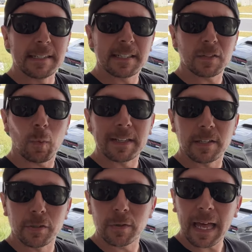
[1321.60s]
easiest way
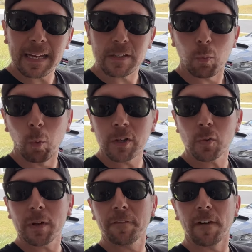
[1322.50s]
to do that is
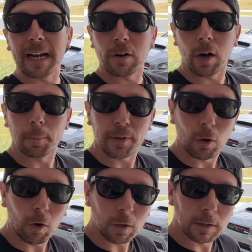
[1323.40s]
once we fire up the
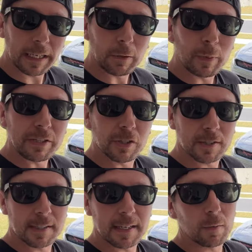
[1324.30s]
car like we
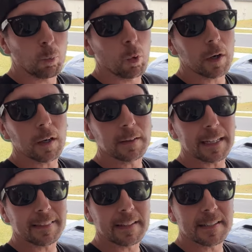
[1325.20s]
just did, we're gonna
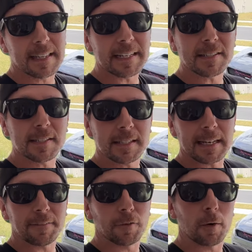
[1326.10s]
let this thing
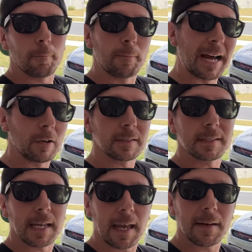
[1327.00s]
sit for
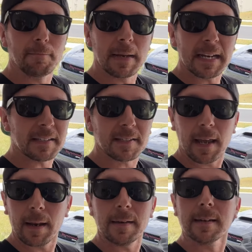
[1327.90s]
about ten minutes
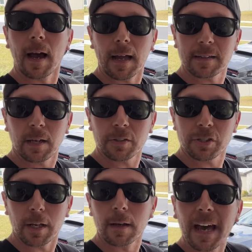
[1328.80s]
and not
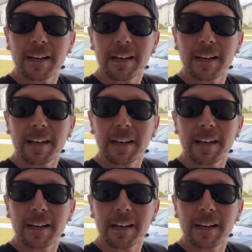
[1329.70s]
touch it.